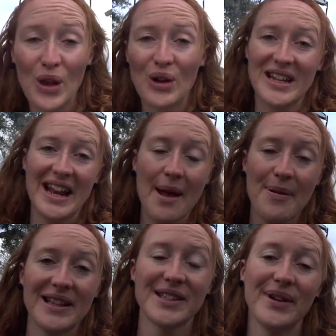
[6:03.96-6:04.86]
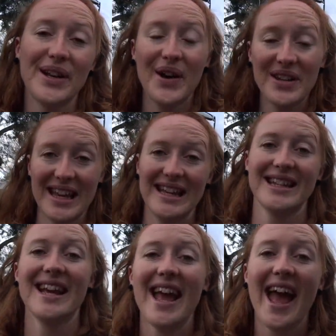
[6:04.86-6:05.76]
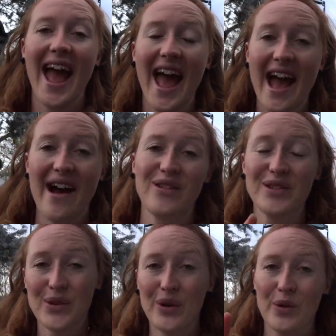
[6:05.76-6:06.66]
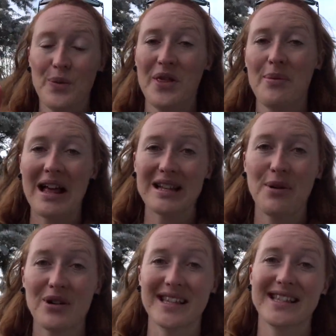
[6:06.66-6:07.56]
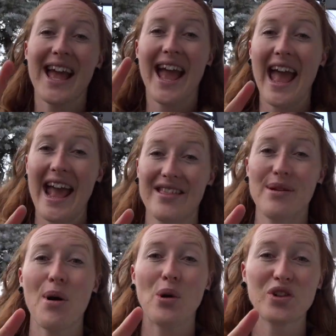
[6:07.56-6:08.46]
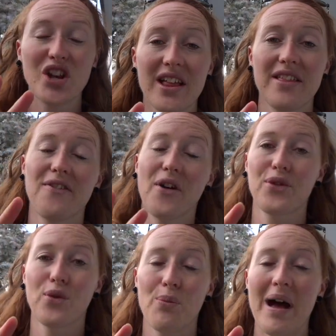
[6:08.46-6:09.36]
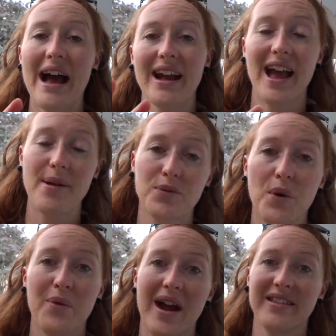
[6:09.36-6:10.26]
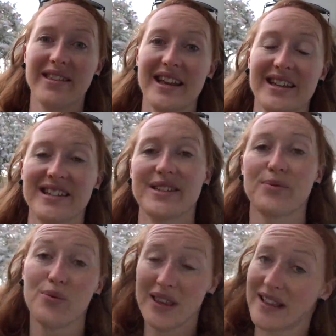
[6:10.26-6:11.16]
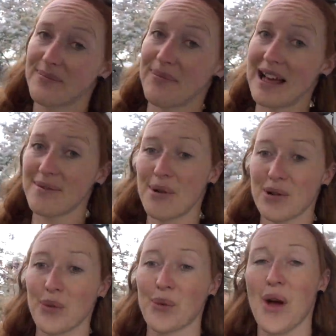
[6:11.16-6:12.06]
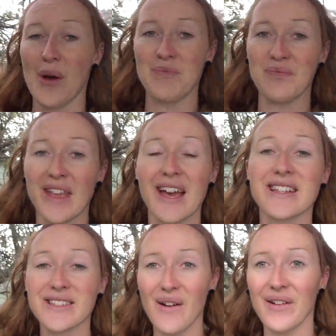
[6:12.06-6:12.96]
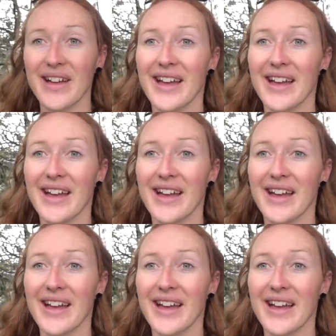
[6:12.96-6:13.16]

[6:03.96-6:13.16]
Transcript: the lockdown happened so we could get our soil to put the planter boxes and the mulch, the forest floor bark, to put around the edges where the planter boxes will go. So